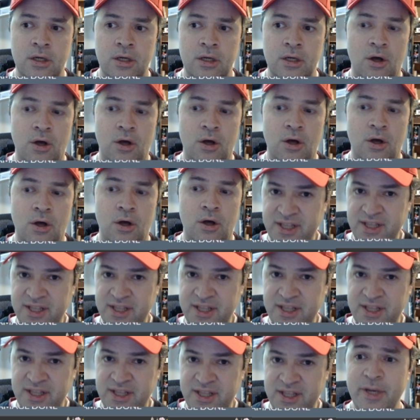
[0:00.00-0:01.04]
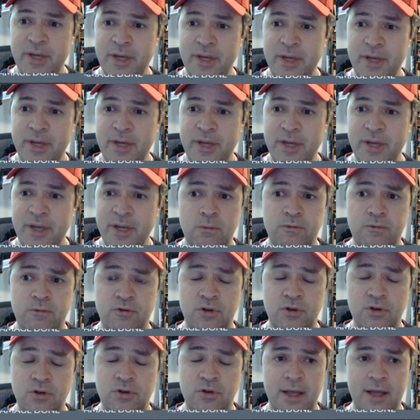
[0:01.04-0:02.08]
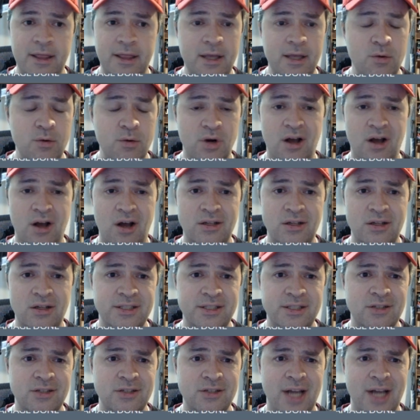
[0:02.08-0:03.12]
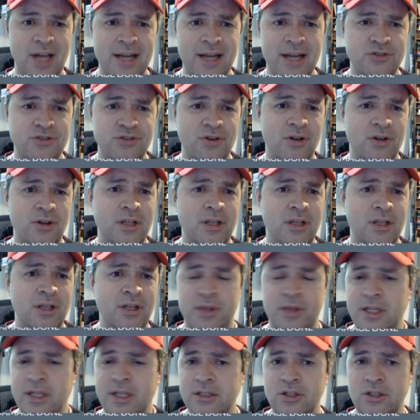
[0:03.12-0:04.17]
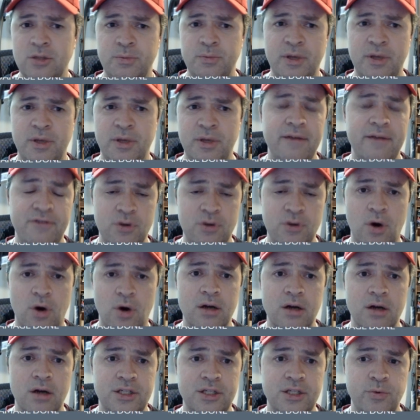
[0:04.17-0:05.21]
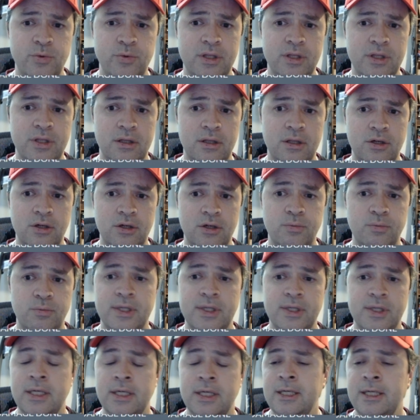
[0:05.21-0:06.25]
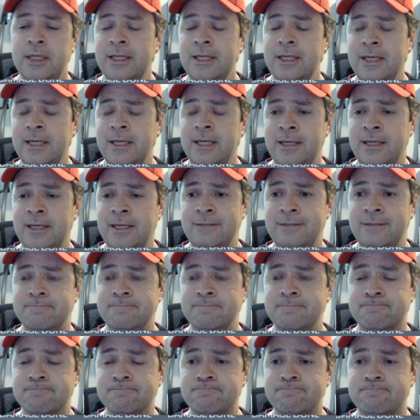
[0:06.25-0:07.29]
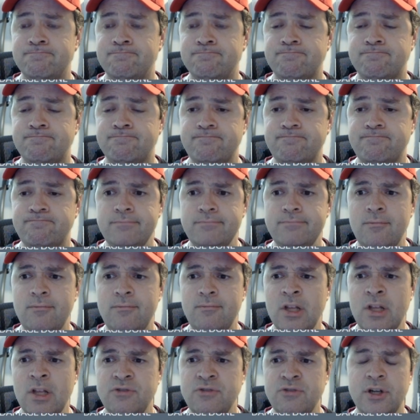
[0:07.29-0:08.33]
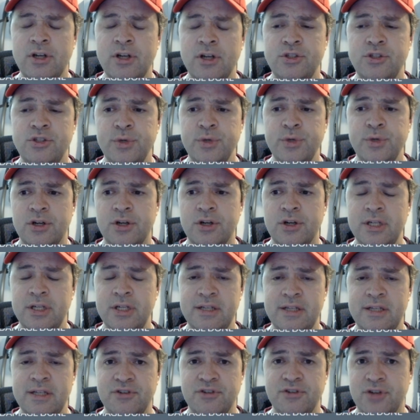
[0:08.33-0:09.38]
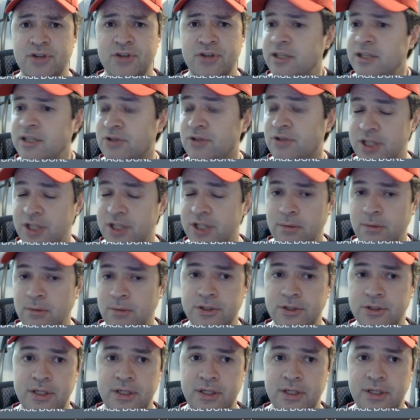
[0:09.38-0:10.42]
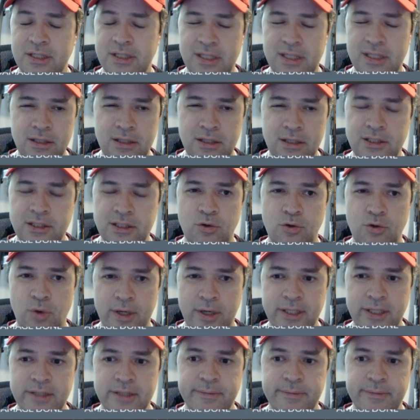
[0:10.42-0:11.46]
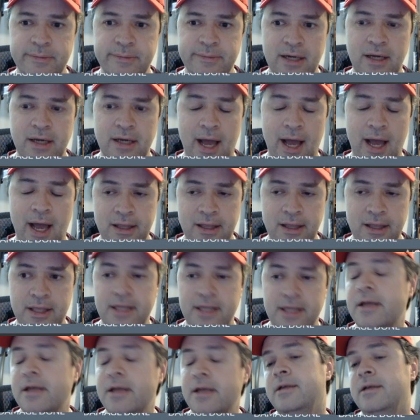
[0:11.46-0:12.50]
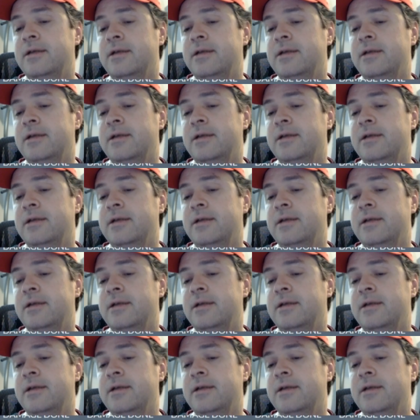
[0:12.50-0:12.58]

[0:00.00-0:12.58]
hopefully this information is helpful. I think we're all still kind of struggling with this loop if you are doing the loop. As far as doing your turn-ins, if you're trying to do the double turn-in, the single isn't quite as bad, I think.